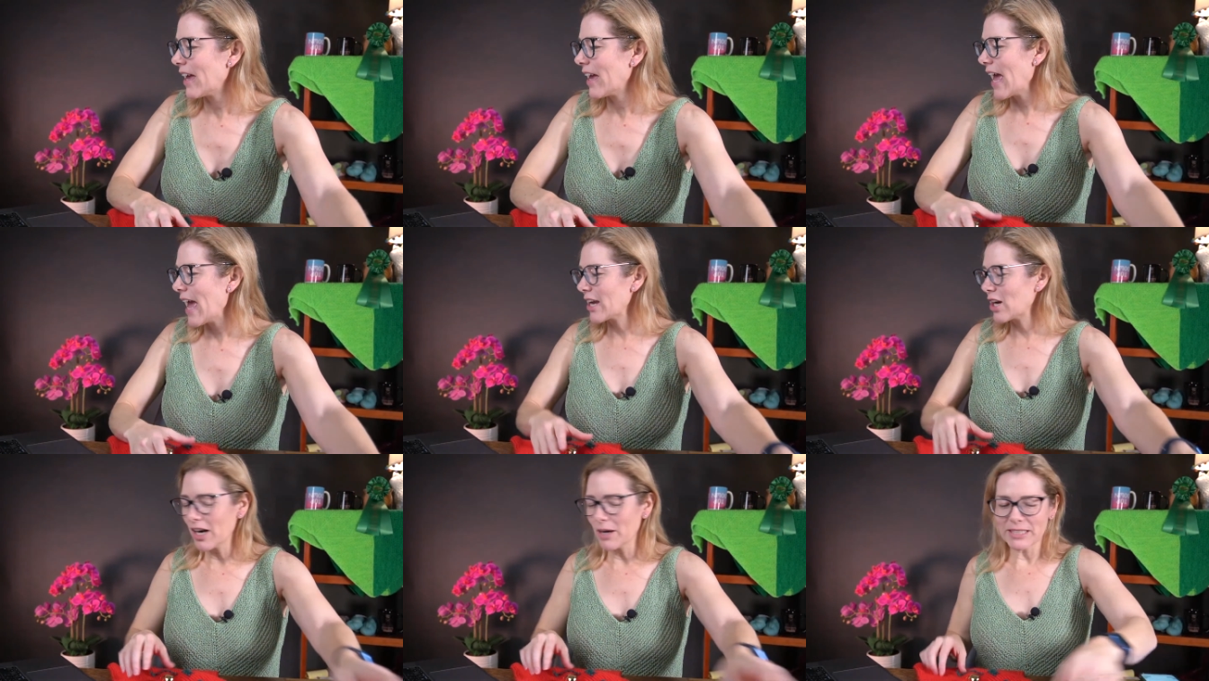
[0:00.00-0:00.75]
Hey,
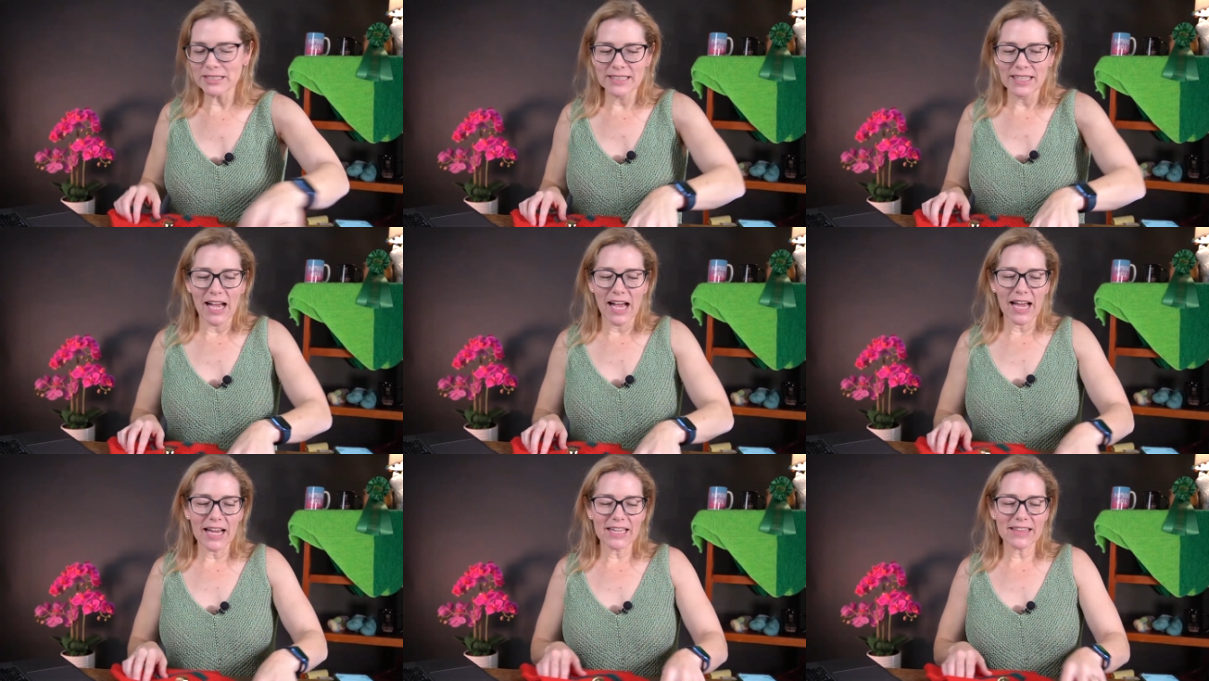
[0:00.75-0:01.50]
Karmon!
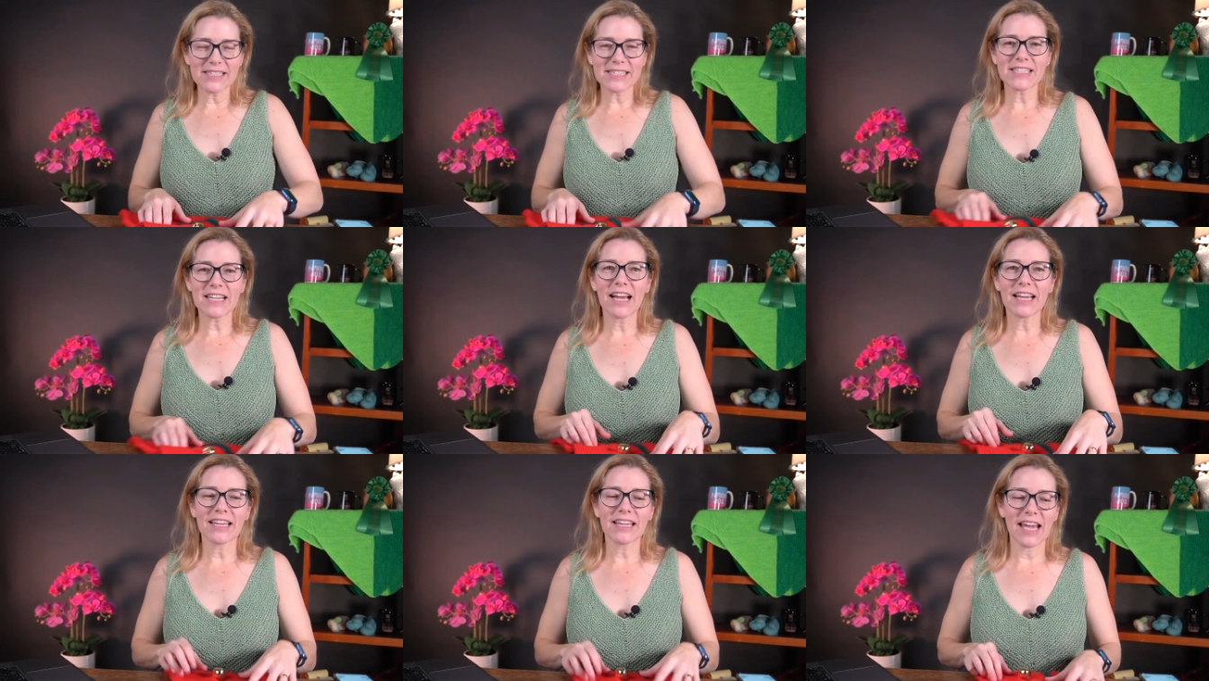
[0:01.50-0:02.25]
I got this
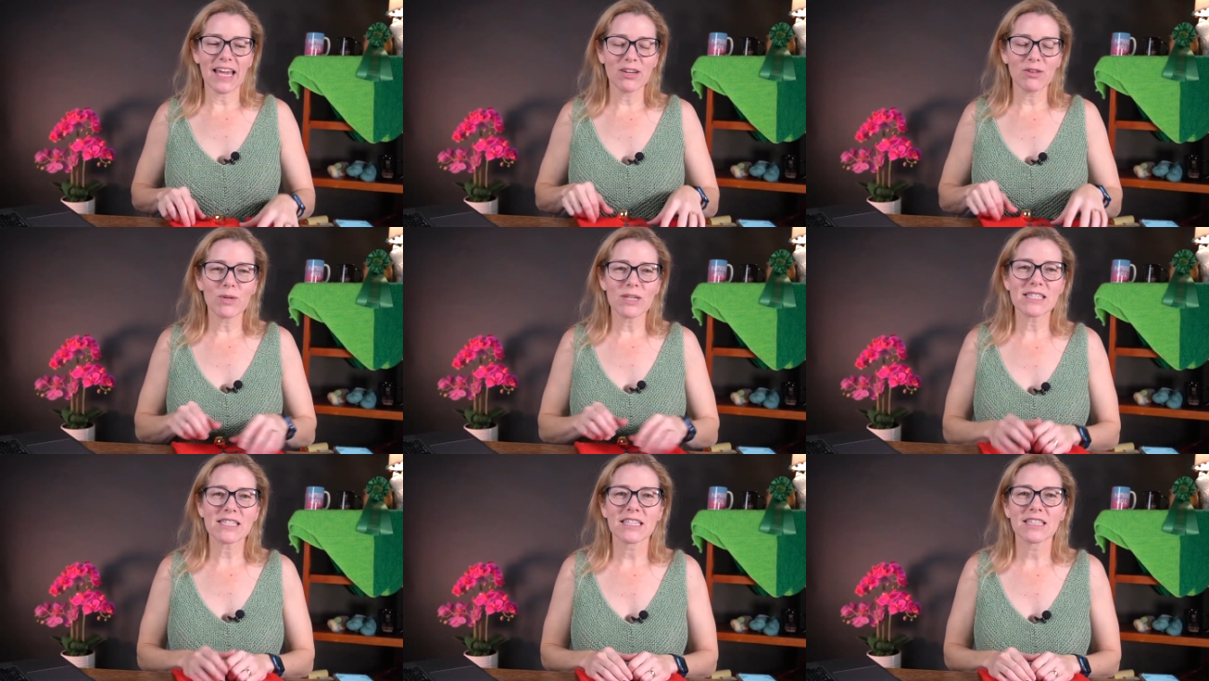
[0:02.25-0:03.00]
stocking, and it
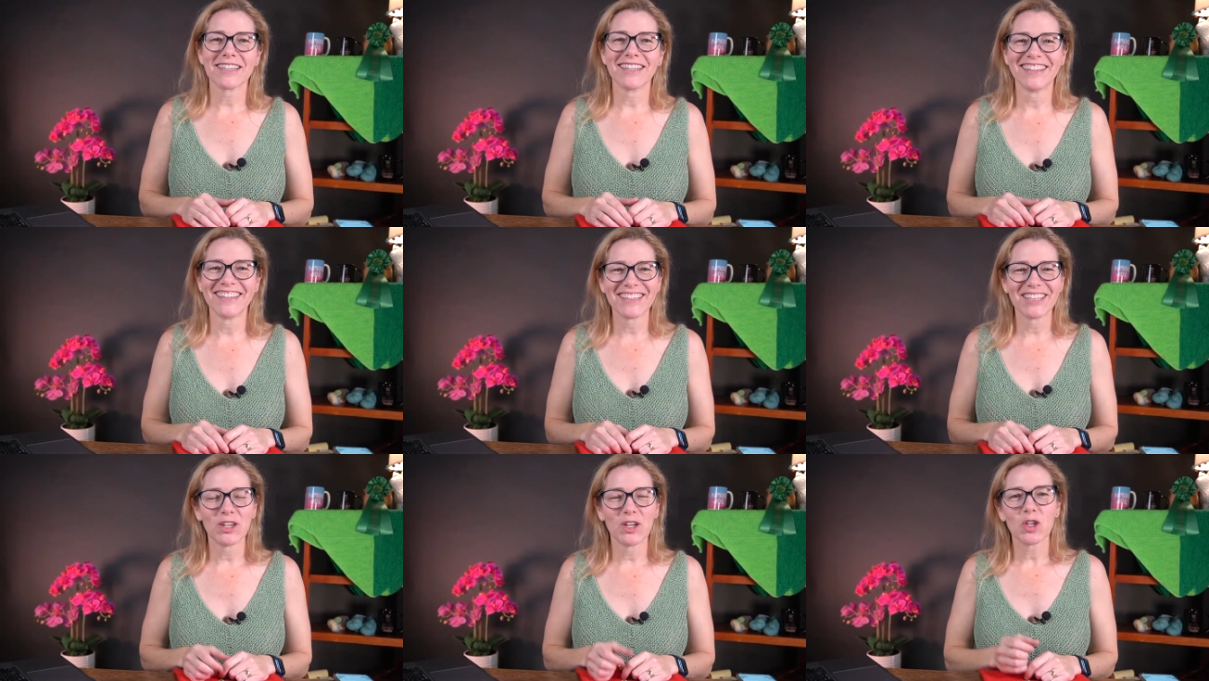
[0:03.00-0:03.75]
was
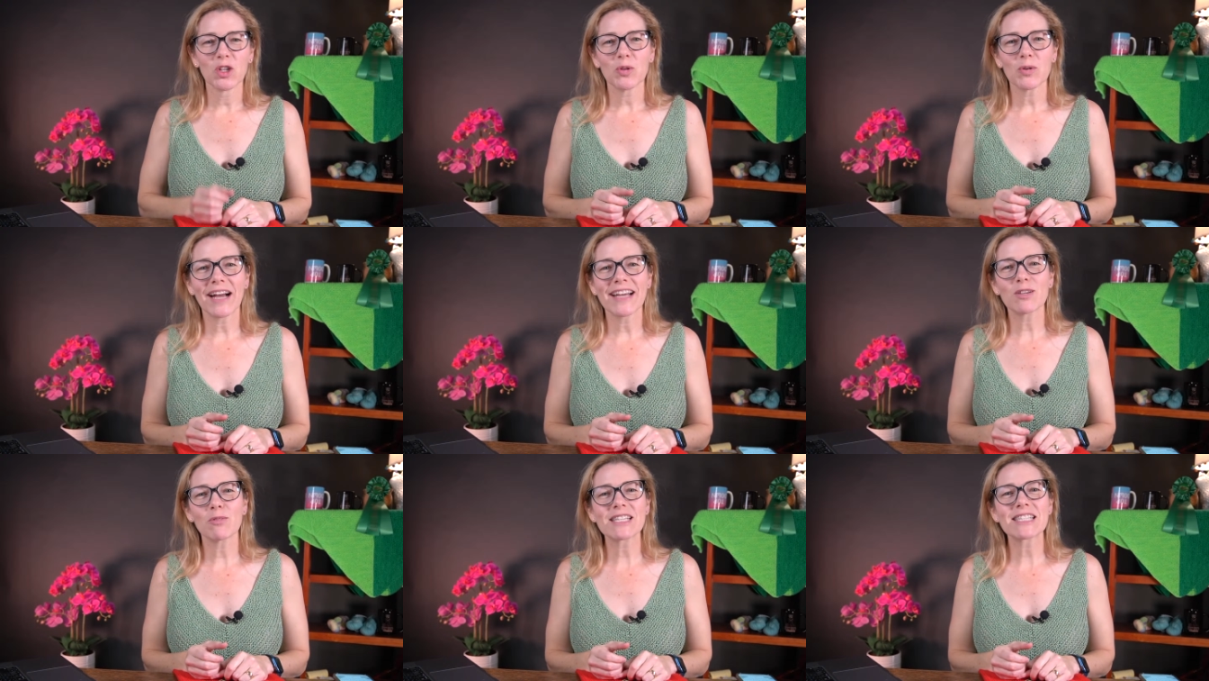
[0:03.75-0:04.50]

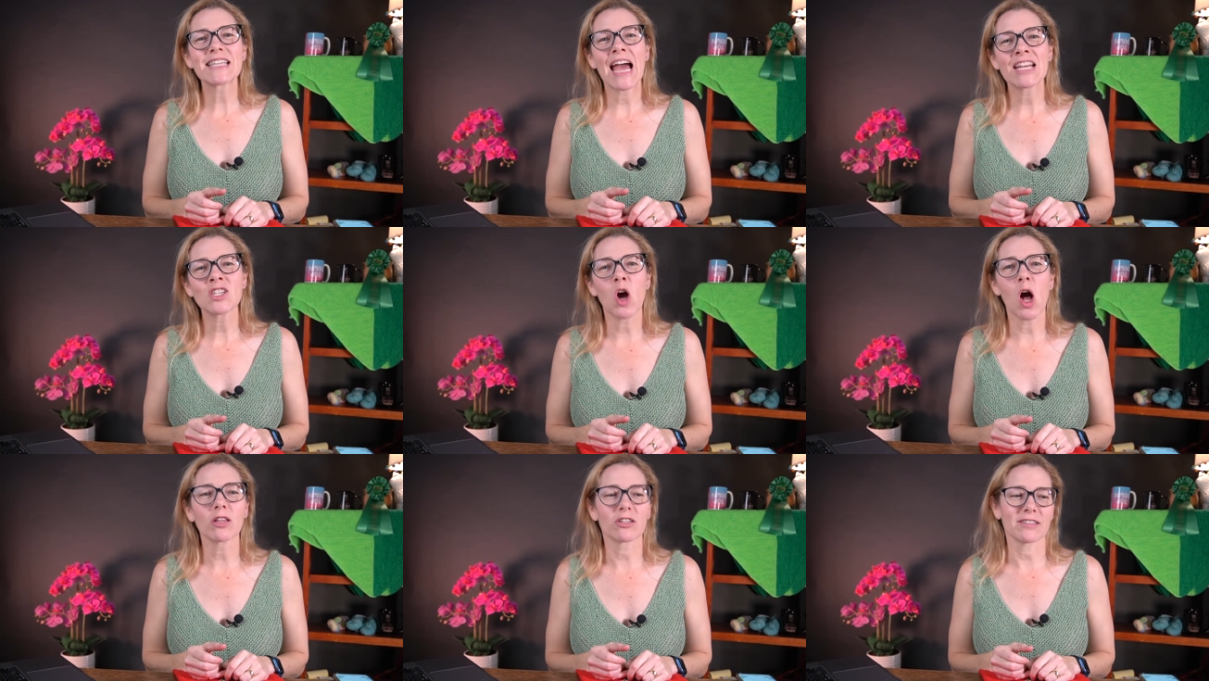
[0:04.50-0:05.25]

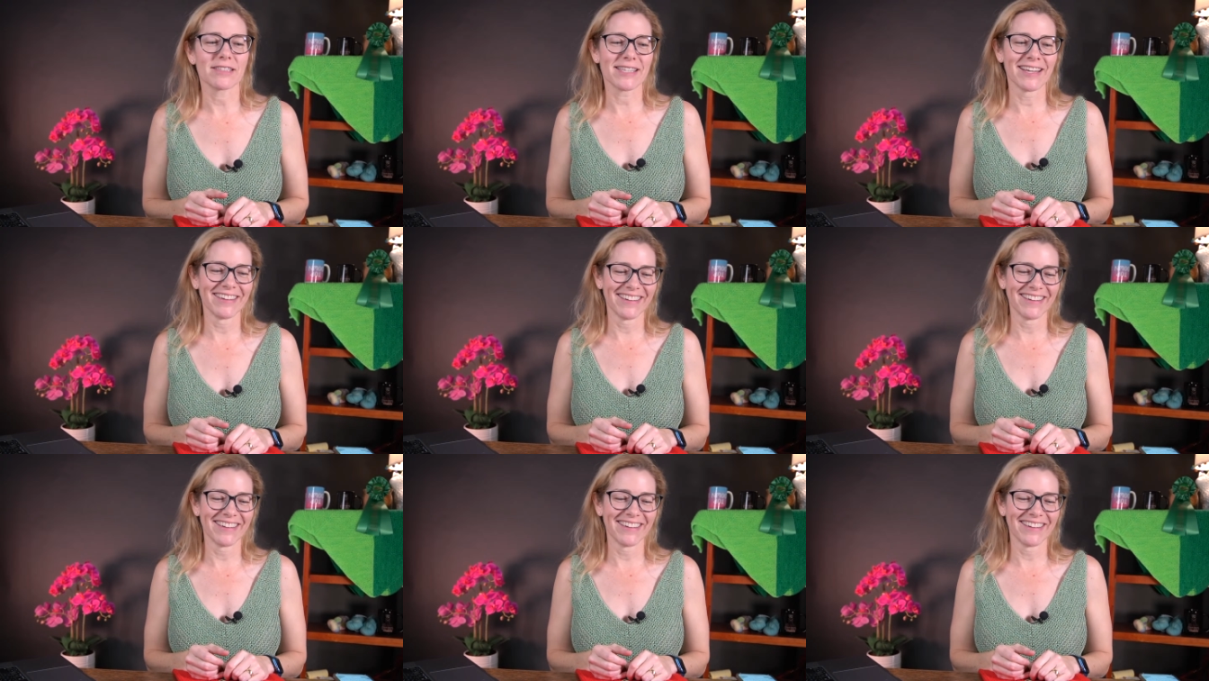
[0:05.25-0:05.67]
$10.